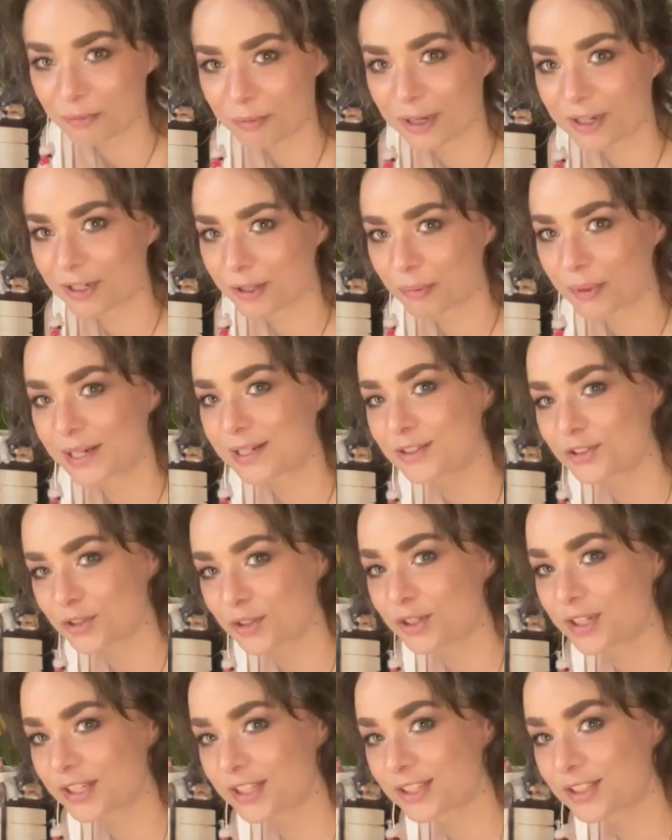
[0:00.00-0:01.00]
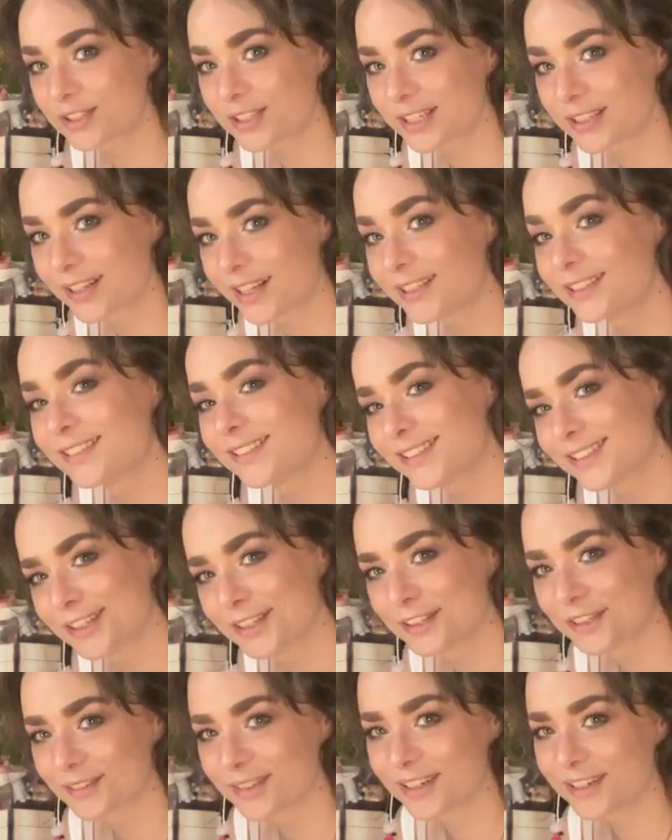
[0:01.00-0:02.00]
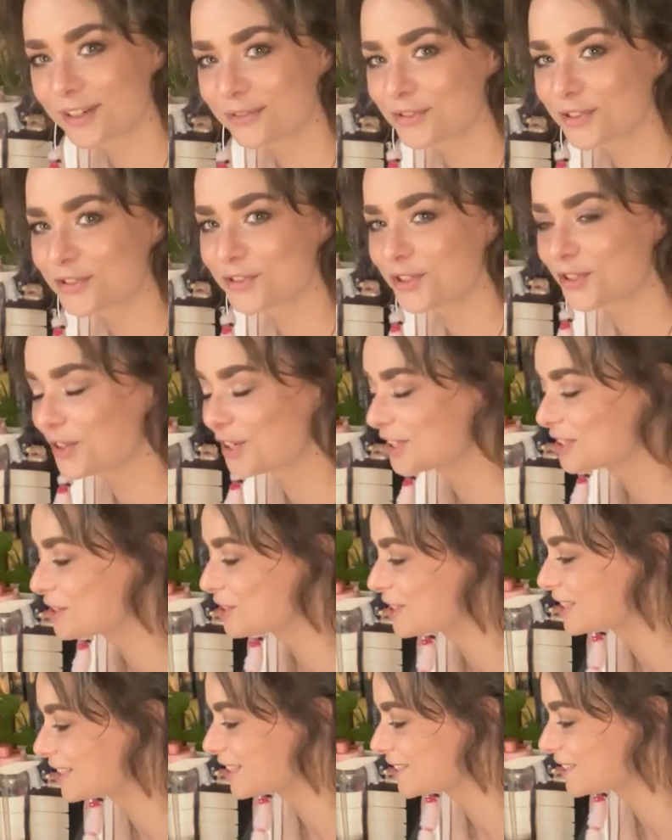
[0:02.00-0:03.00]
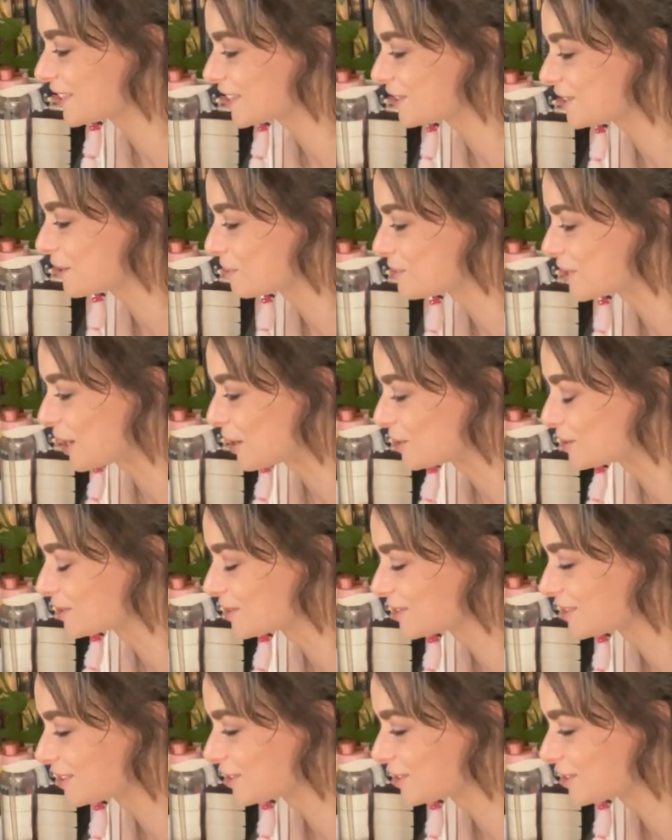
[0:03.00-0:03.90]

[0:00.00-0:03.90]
about 2 years, and then after 2 years it comes out.